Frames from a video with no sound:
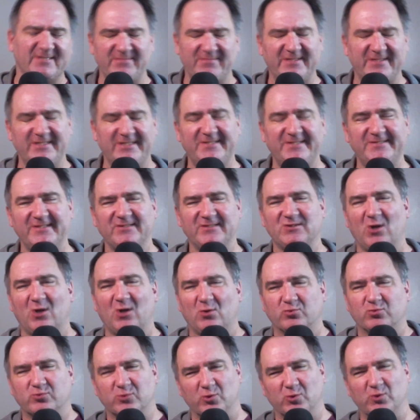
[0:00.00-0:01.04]
I mean, these things
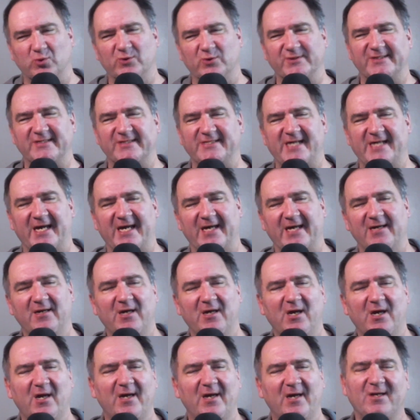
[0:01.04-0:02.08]
all ruled the day.
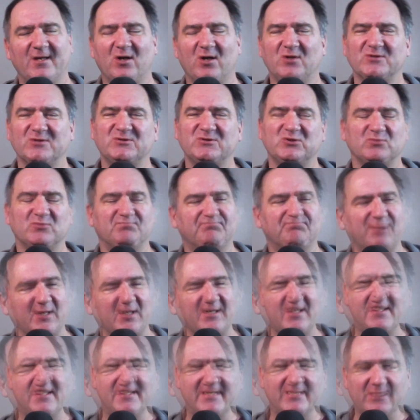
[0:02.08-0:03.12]
It also
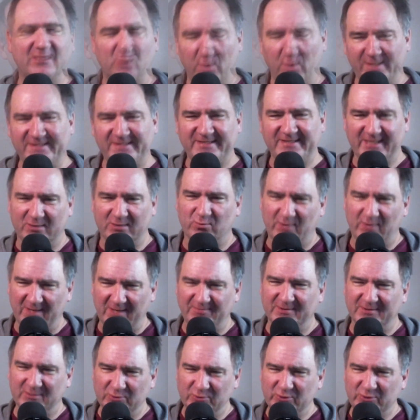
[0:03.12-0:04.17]
birthed linguistic
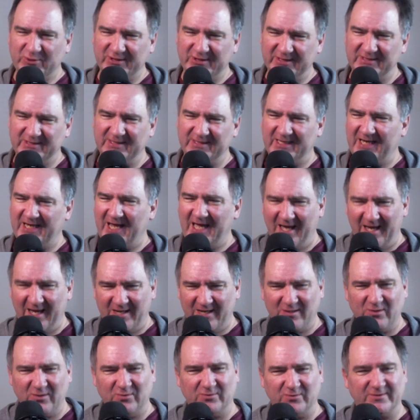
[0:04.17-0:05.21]
revolution that
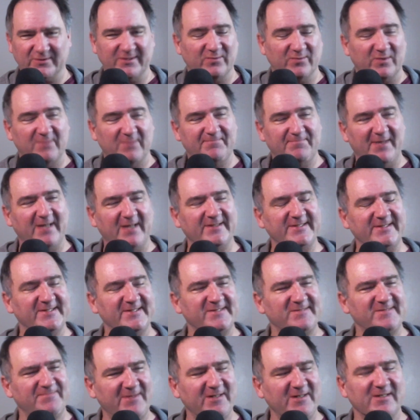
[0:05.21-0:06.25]
echoed the rebellious
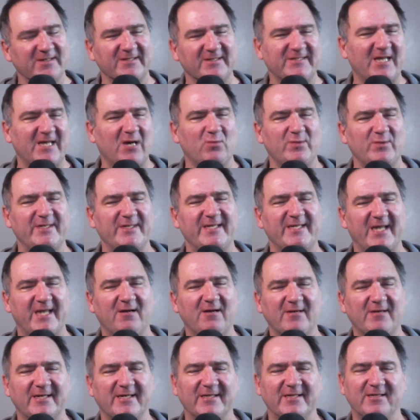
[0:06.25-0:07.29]
spirit that we
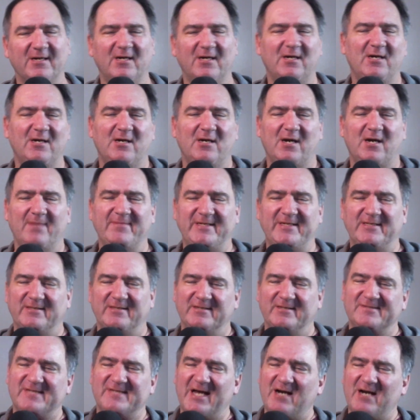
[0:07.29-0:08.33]
carried. I mean,
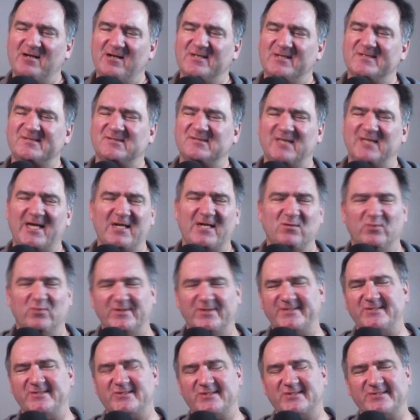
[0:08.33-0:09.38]
this era of slang
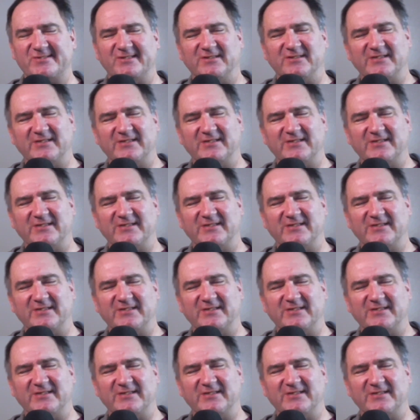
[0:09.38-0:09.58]
wasn't just a